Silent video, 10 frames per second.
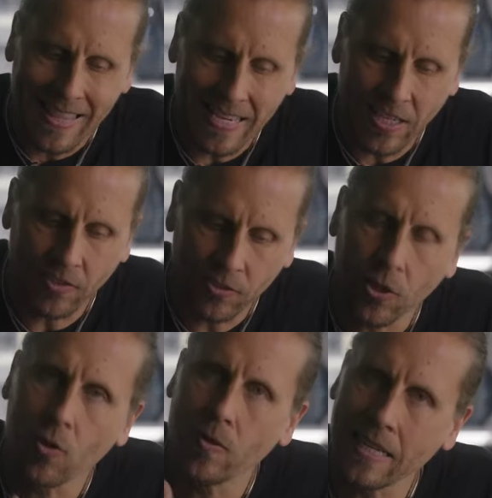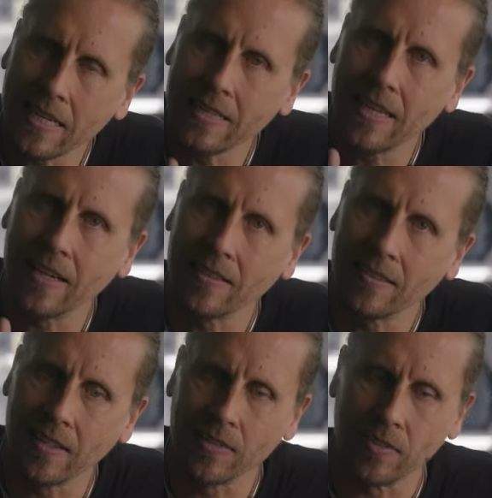They just so need that
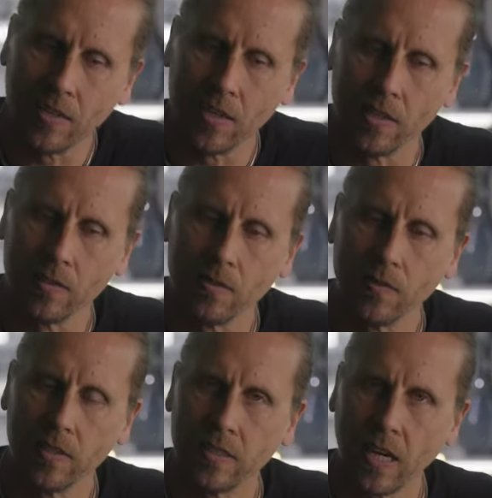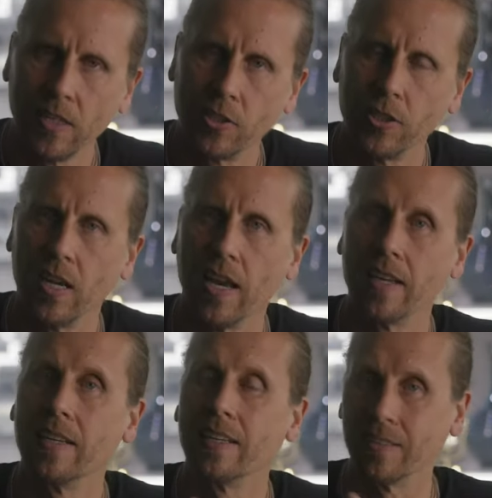sense of touch
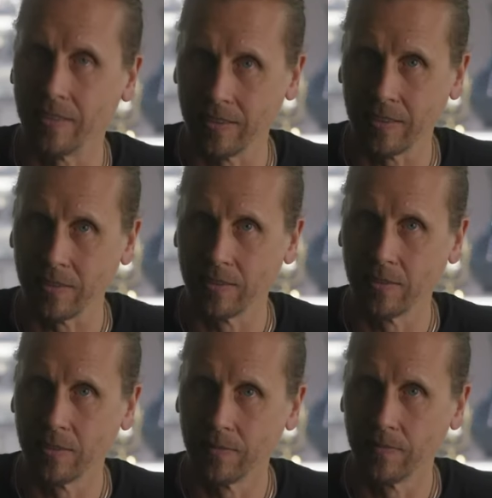and existence.